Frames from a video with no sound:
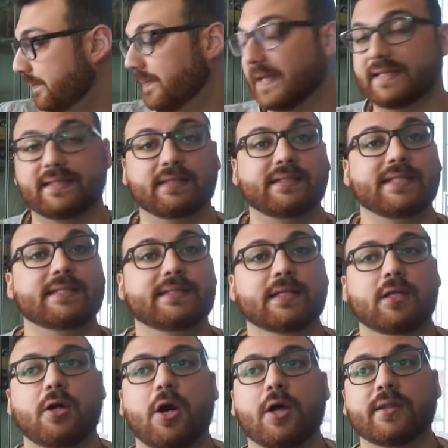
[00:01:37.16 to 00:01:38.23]
But the
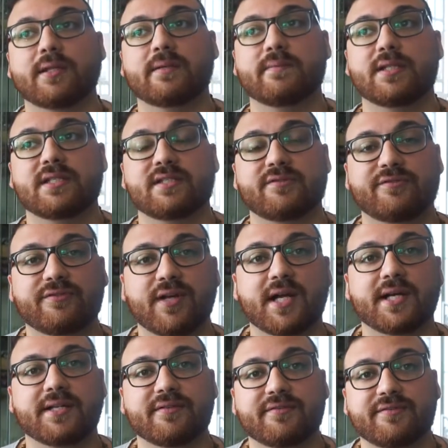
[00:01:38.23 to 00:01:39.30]
detail on them is
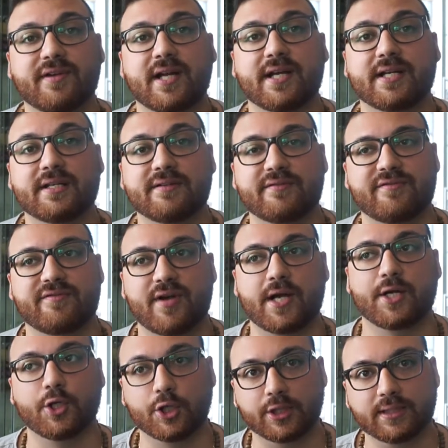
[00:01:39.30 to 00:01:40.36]
very, very,
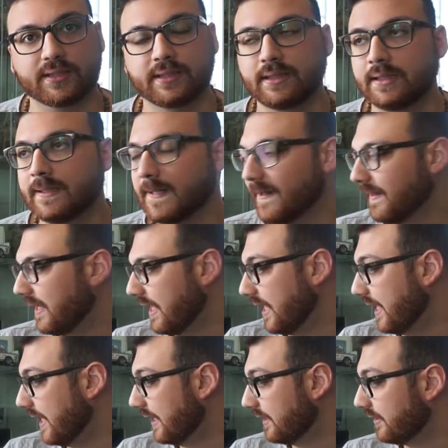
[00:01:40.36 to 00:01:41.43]
very good.
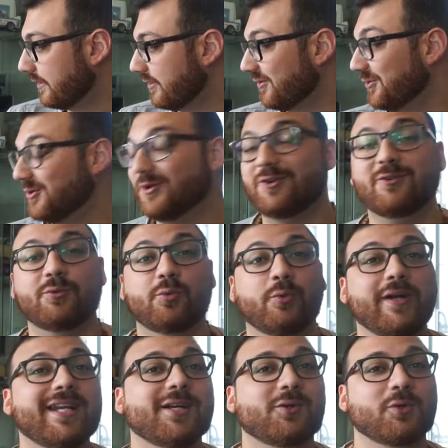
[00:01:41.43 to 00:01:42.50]
And the
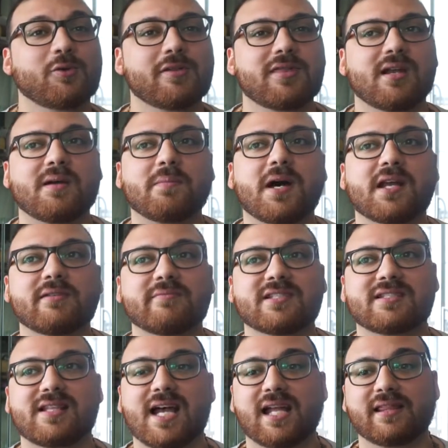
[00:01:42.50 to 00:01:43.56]
really cool thing about them
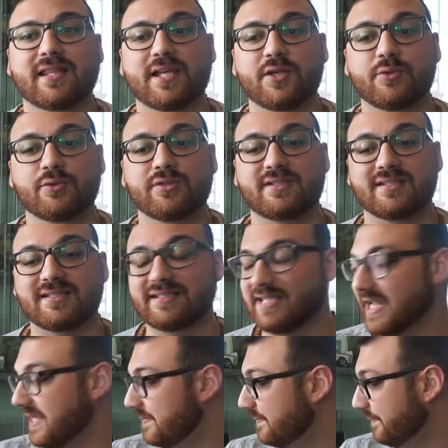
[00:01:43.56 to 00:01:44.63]
is that they use the
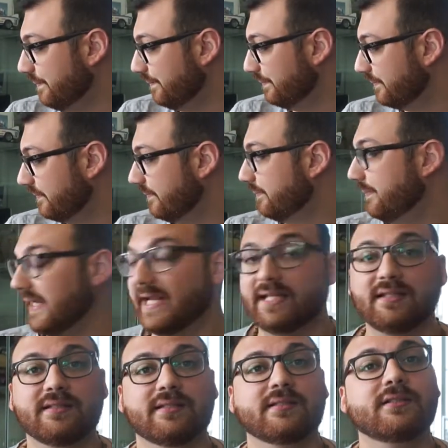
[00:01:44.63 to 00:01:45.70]
same
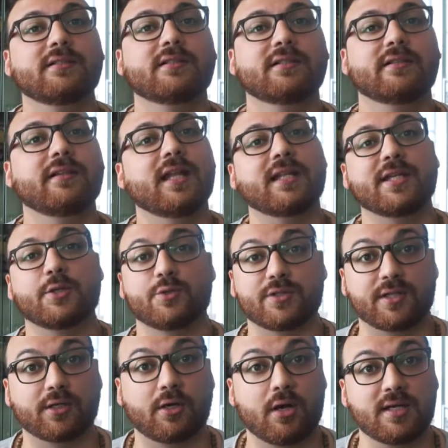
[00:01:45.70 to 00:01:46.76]
paint that they use
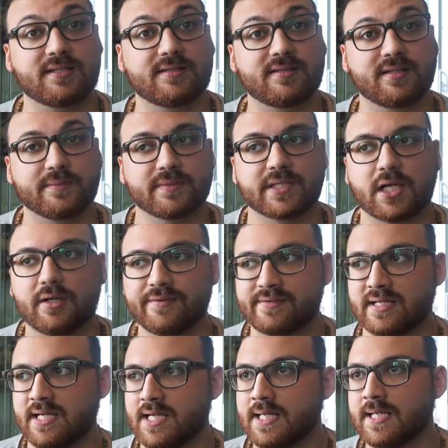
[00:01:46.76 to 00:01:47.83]
on the cars themselves.
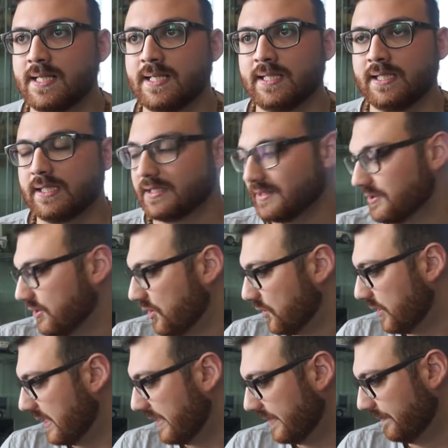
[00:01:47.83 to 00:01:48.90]
So